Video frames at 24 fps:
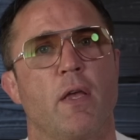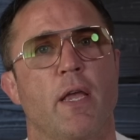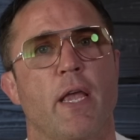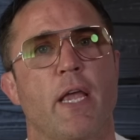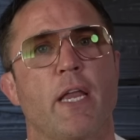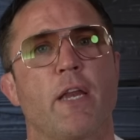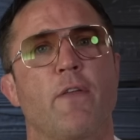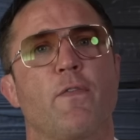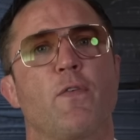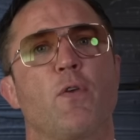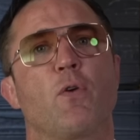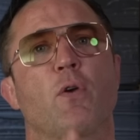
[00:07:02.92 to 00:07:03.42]

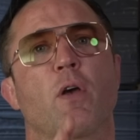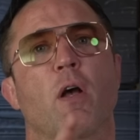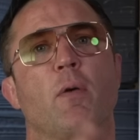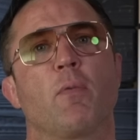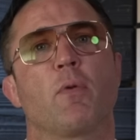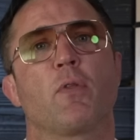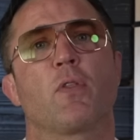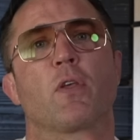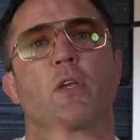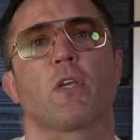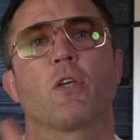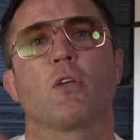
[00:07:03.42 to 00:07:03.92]
And if you come
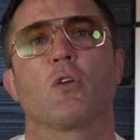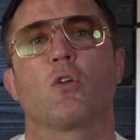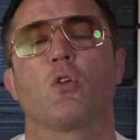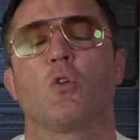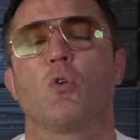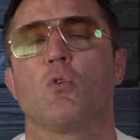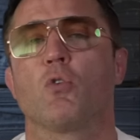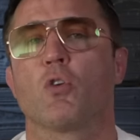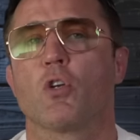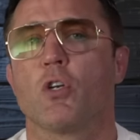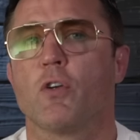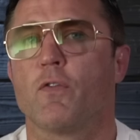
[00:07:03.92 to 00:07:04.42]
to the
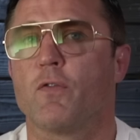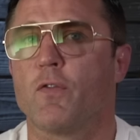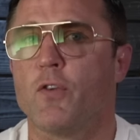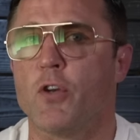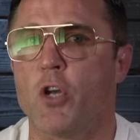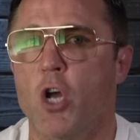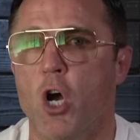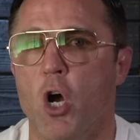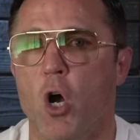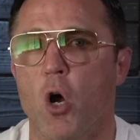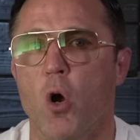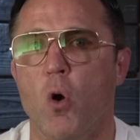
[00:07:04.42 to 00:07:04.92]
conclusion of
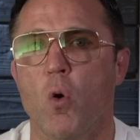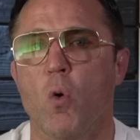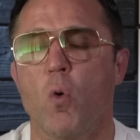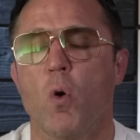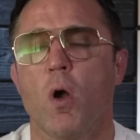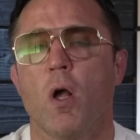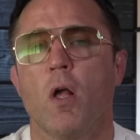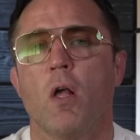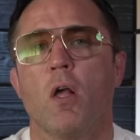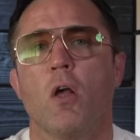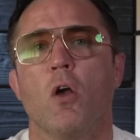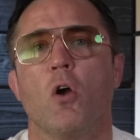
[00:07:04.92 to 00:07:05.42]

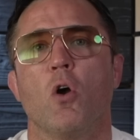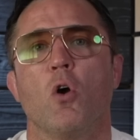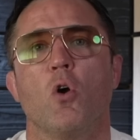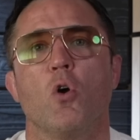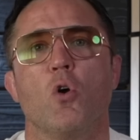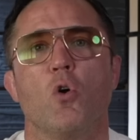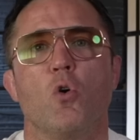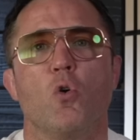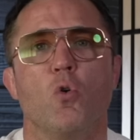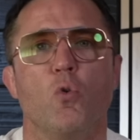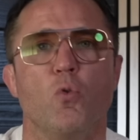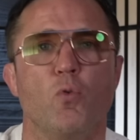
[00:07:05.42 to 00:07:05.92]
no,
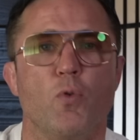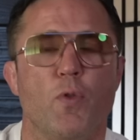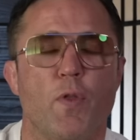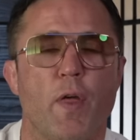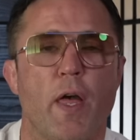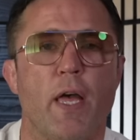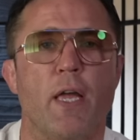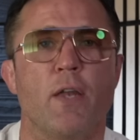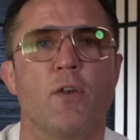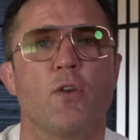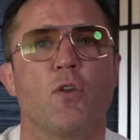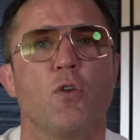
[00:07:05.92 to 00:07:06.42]
who
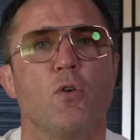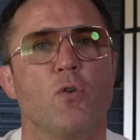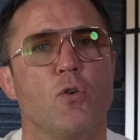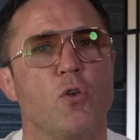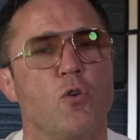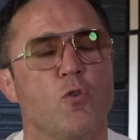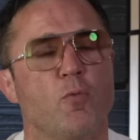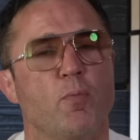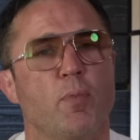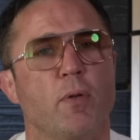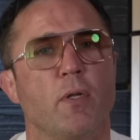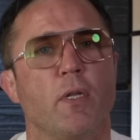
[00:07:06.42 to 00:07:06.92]
then do
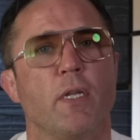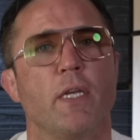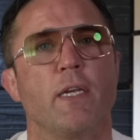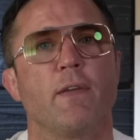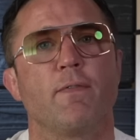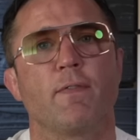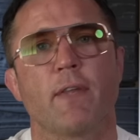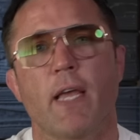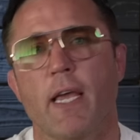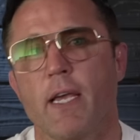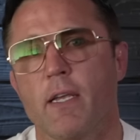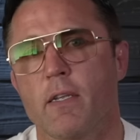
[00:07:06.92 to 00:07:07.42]
you
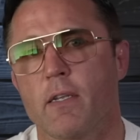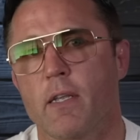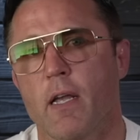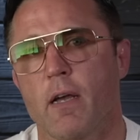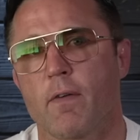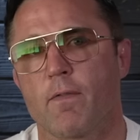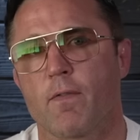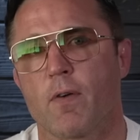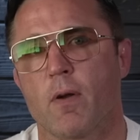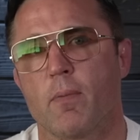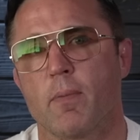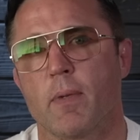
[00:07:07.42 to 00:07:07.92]
believe takes
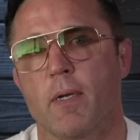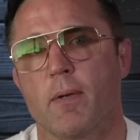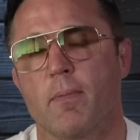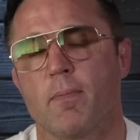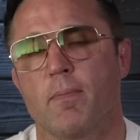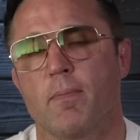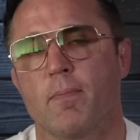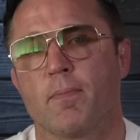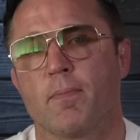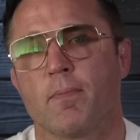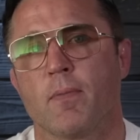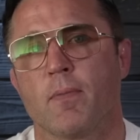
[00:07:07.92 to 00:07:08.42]
that from him?
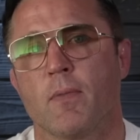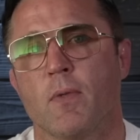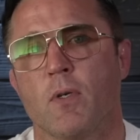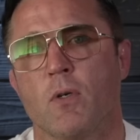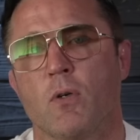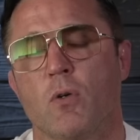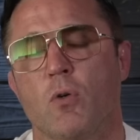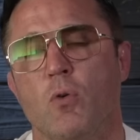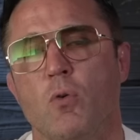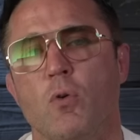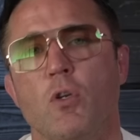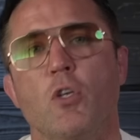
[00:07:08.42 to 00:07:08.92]

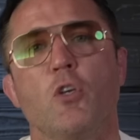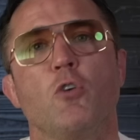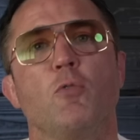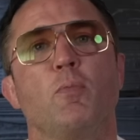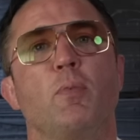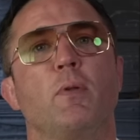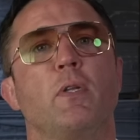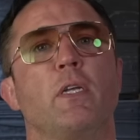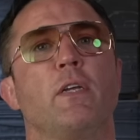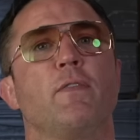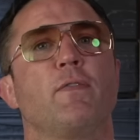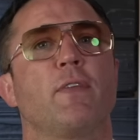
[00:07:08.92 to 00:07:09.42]
Who do you
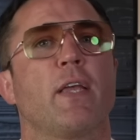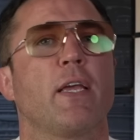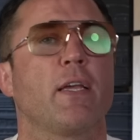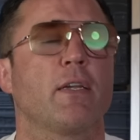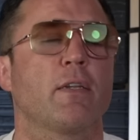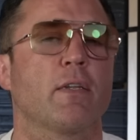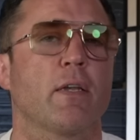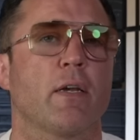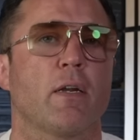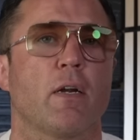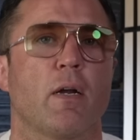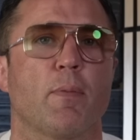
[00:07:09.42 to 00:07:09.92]
believe takes
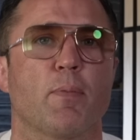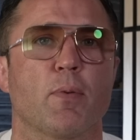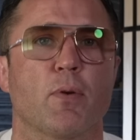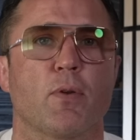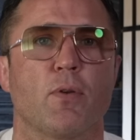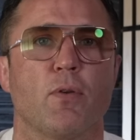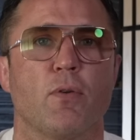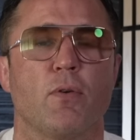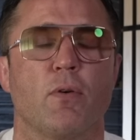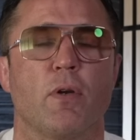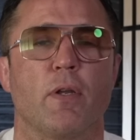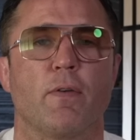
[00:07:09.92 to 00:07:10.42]
that
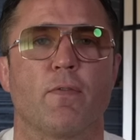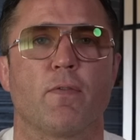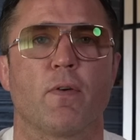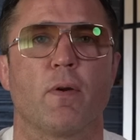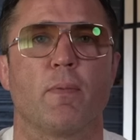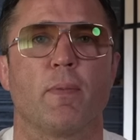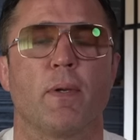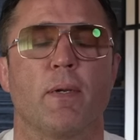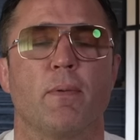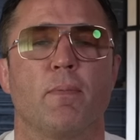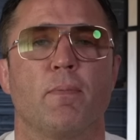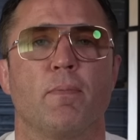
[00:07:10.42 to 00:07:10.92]
opportunity from
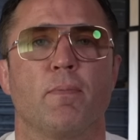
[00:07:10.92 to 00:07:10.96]
him?